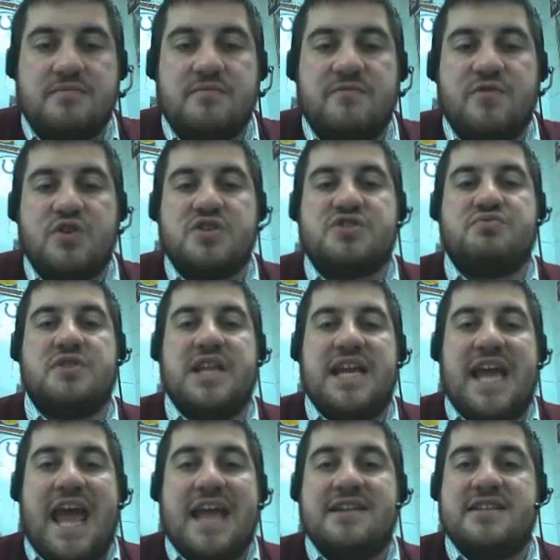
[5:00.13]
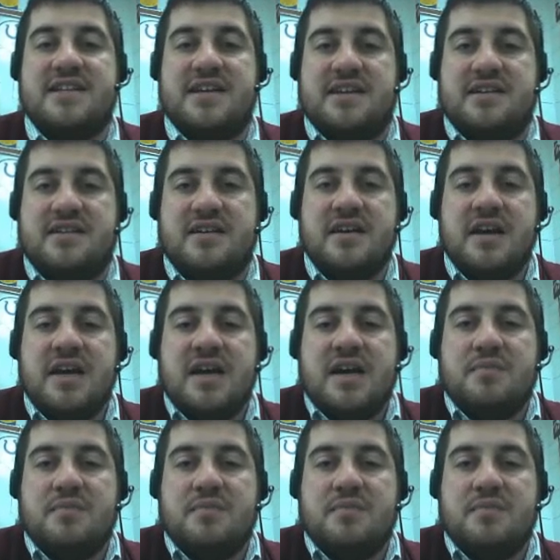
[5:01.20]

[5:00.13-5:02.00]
it virtually ended.